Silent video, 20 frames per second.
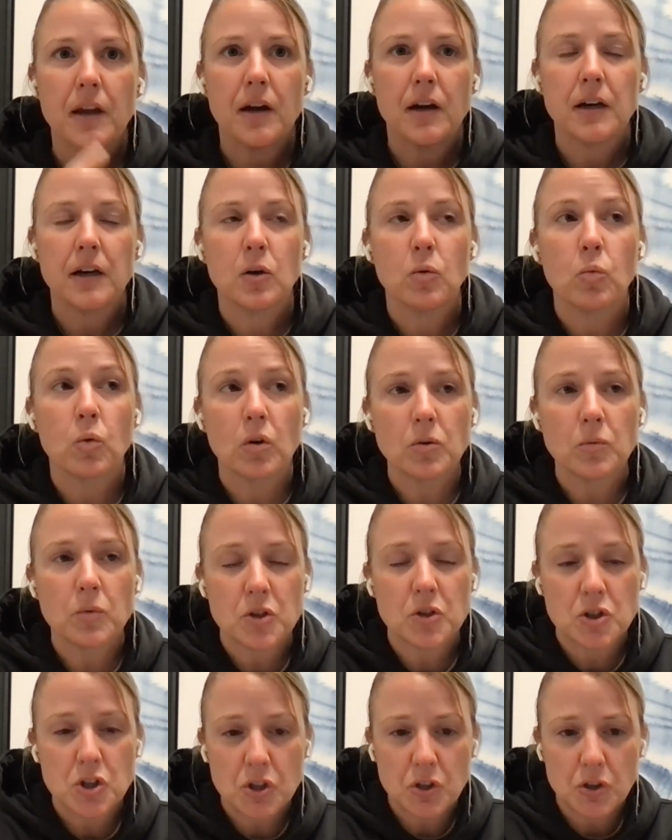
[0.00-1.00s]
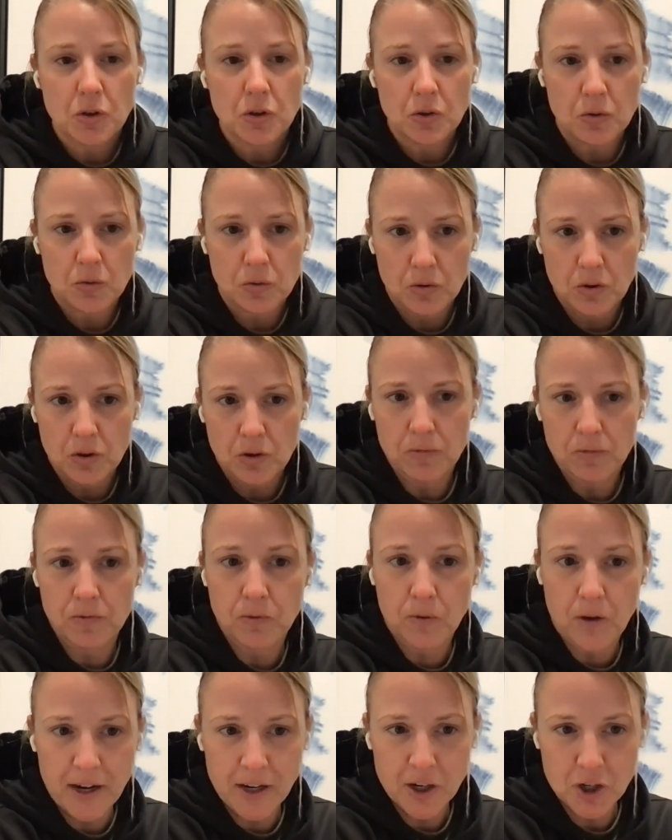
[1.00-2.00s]
World War II, the
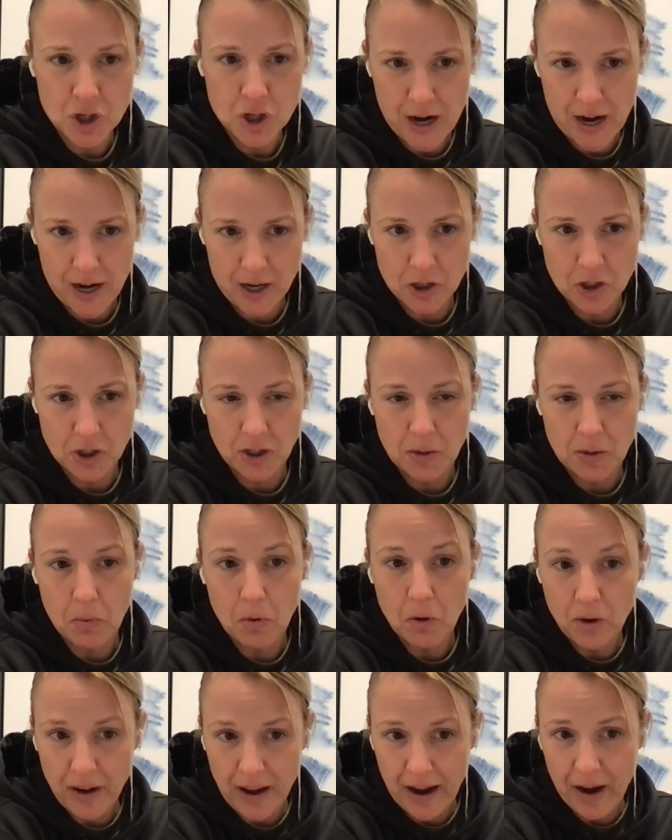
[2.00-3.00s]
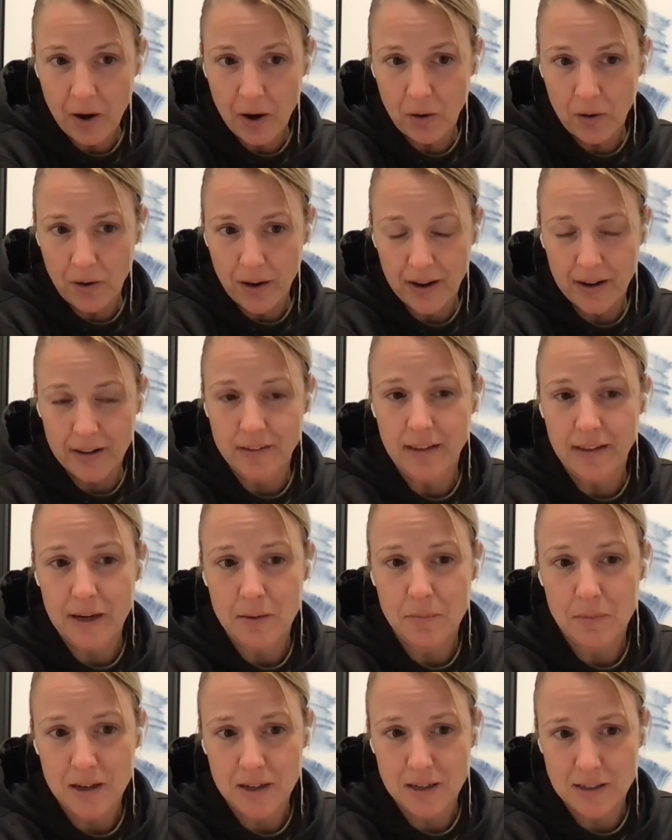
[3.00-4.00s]
French actually put out a
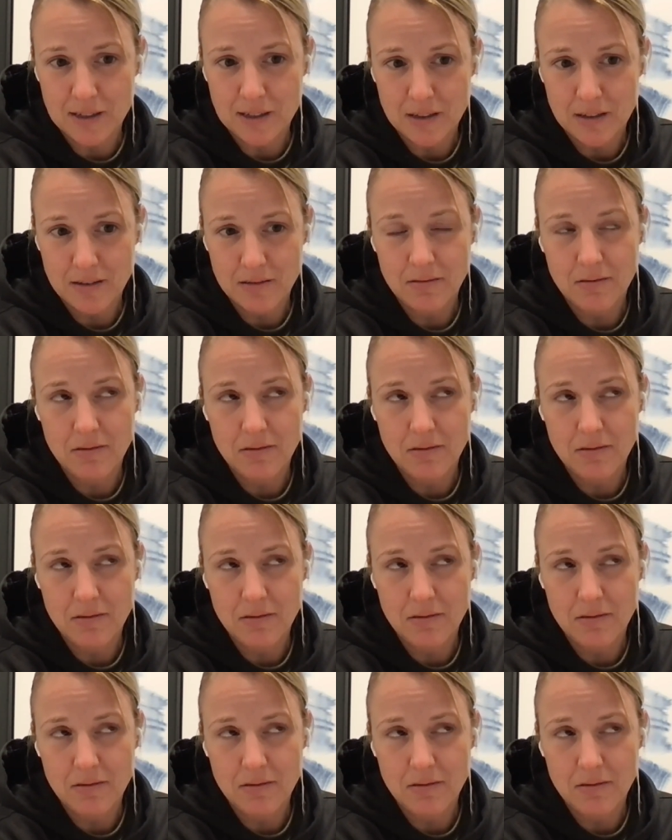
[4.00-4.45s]
layman,